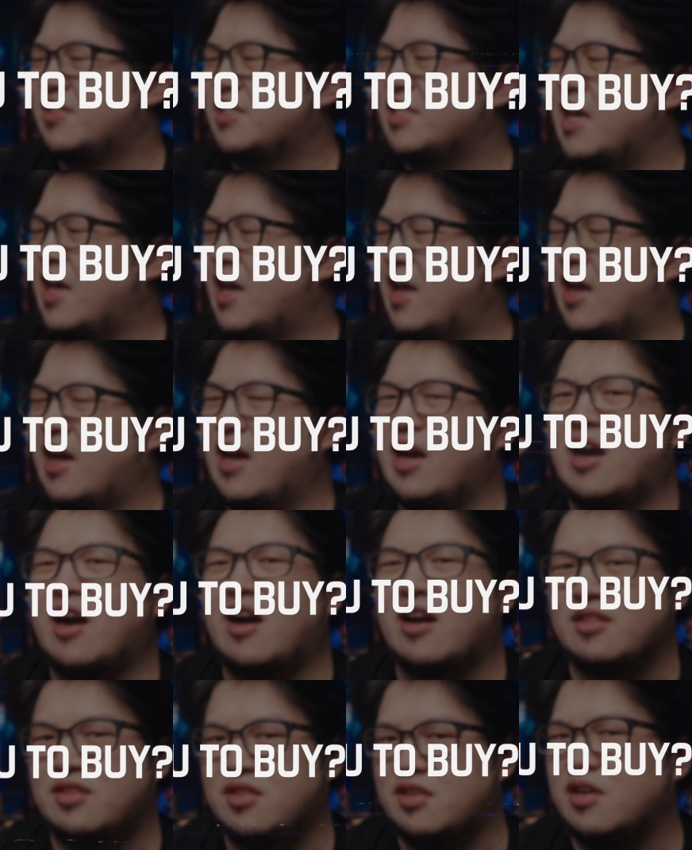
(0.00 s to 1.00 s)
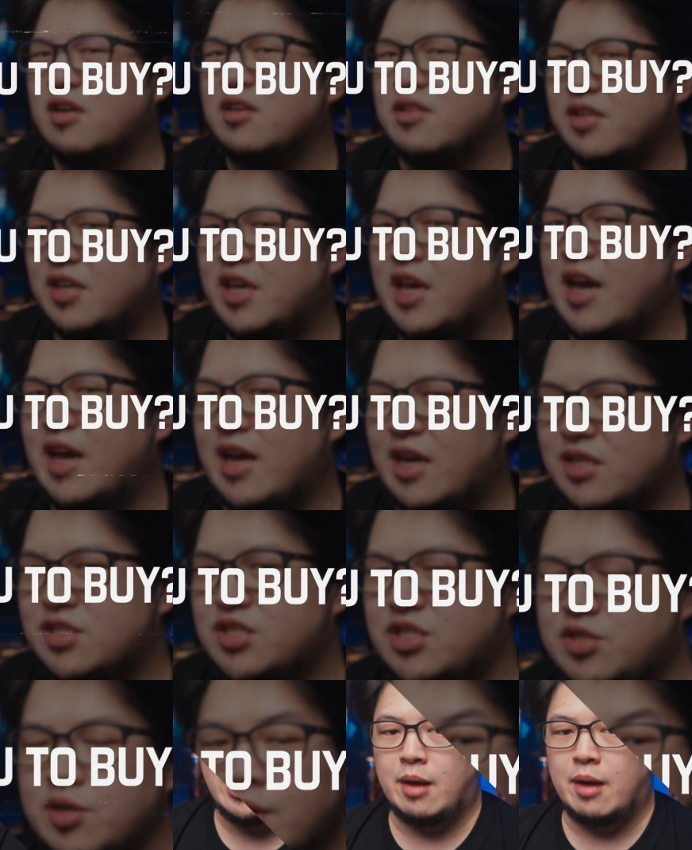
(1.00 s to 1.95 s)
the hard-earned cash.